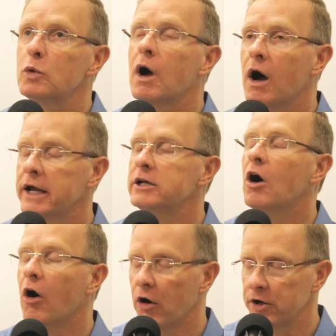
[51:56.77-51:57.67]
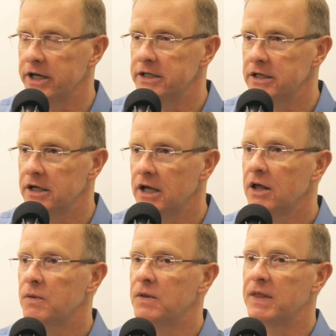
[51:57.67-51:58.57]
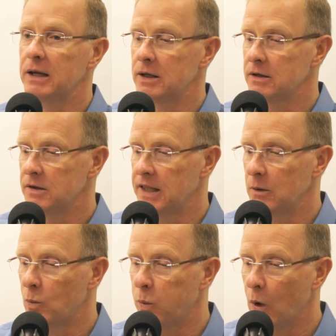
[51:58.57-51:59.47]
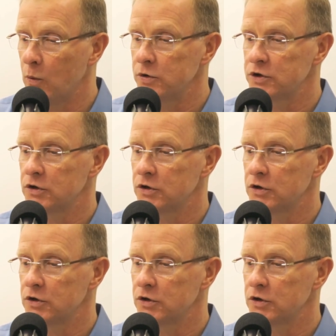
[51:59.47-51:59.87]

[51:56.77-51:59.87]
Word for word: kind-hearted that they they won't